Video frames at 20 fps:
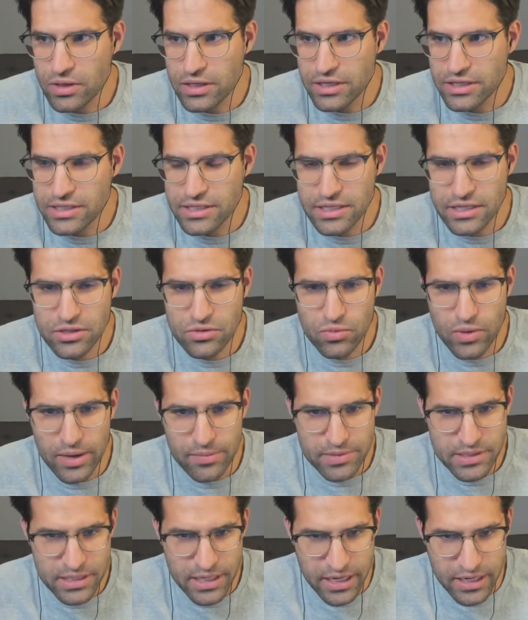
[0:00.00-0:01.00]
What is this
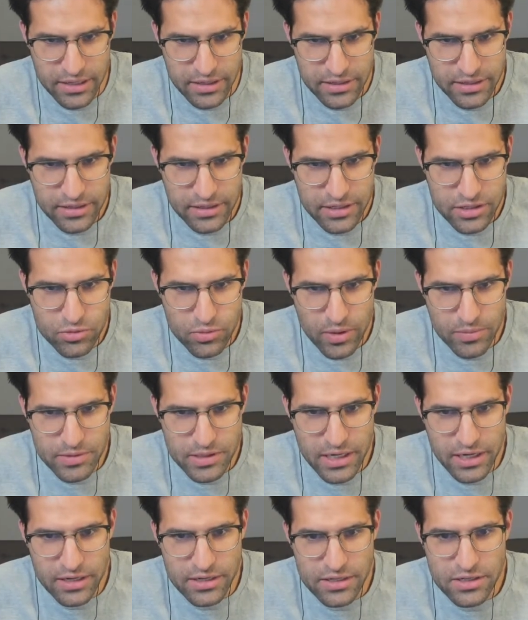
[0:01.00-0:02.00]
website? This
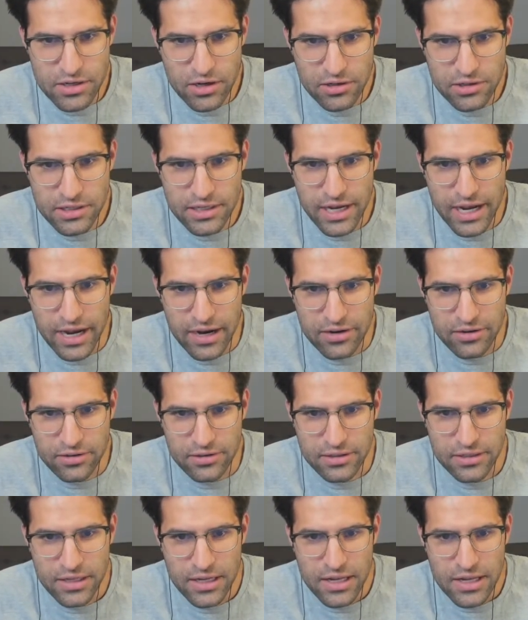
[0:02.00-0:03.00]
website is called
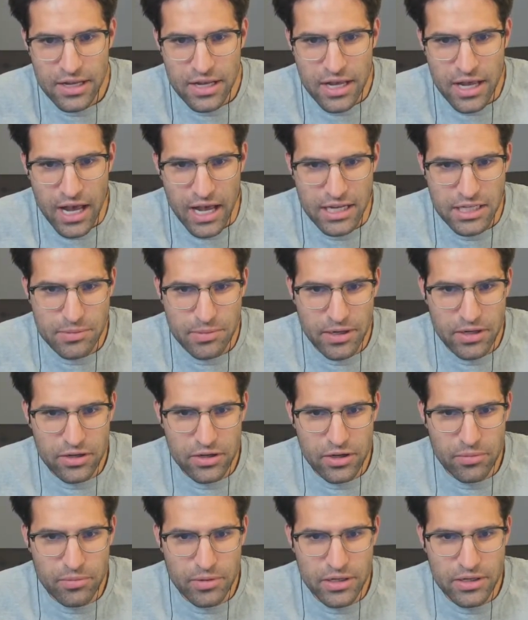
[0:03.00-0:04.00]
Kaggle. I
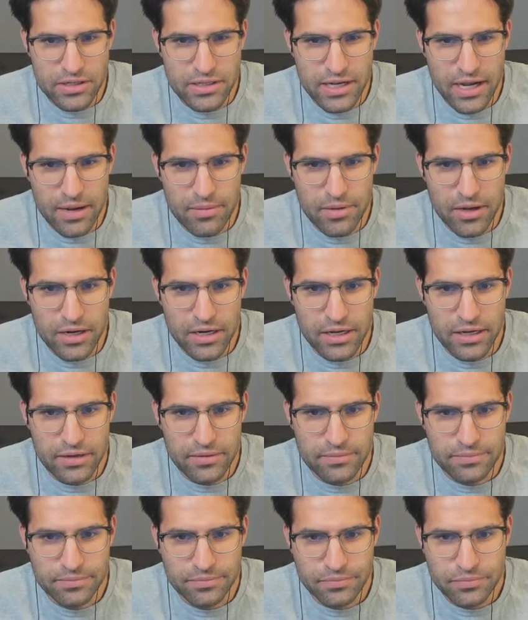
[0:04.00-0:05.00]
spent a good bit of time on
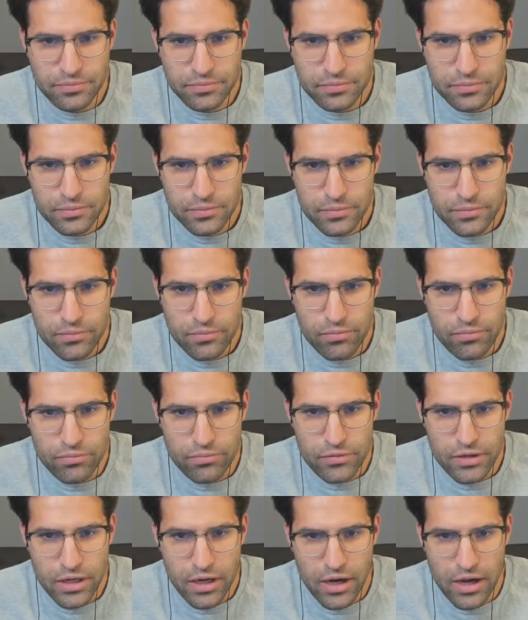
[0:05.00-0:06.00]
it.
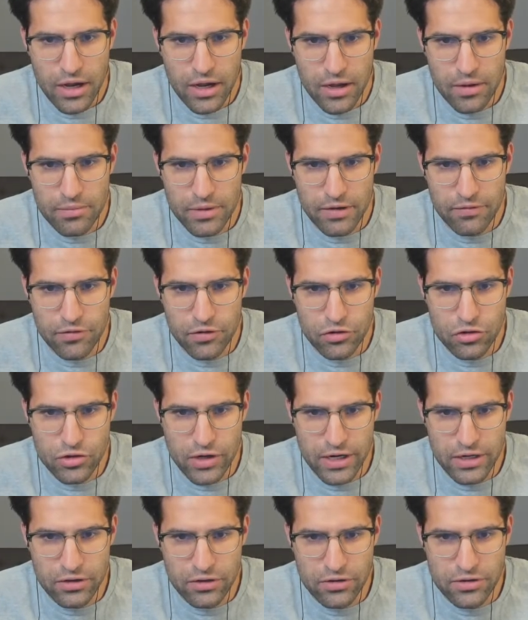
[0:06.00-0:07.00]
If you're
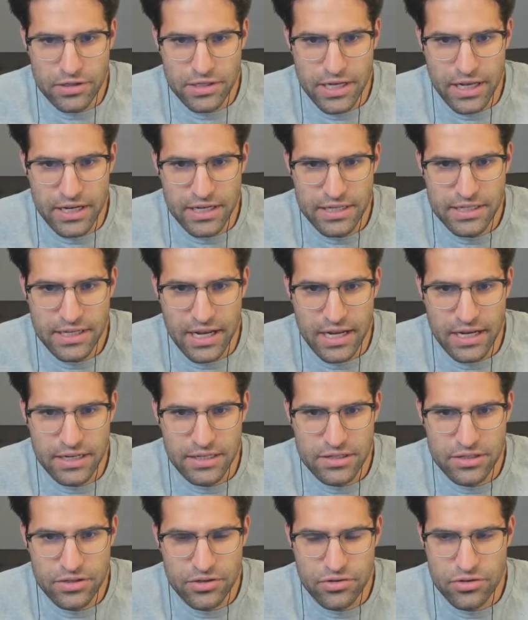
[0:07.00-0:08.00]
trying to learn data
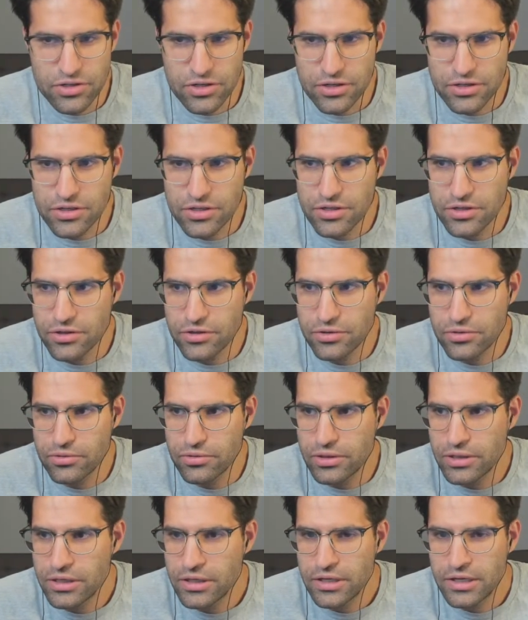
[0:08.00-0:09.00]
science, you should
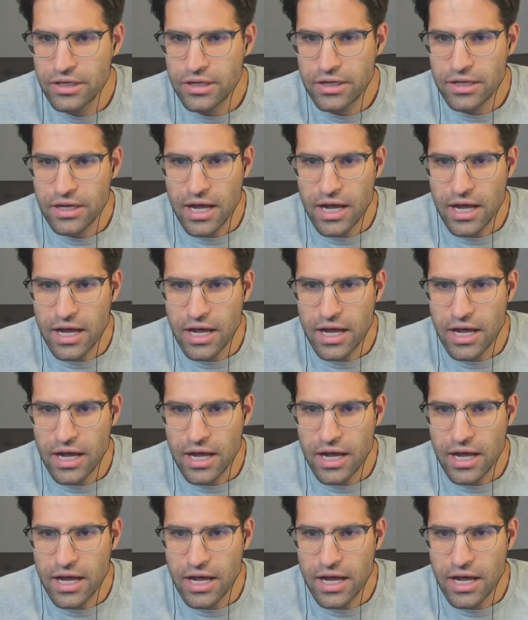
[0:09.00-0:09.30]
too.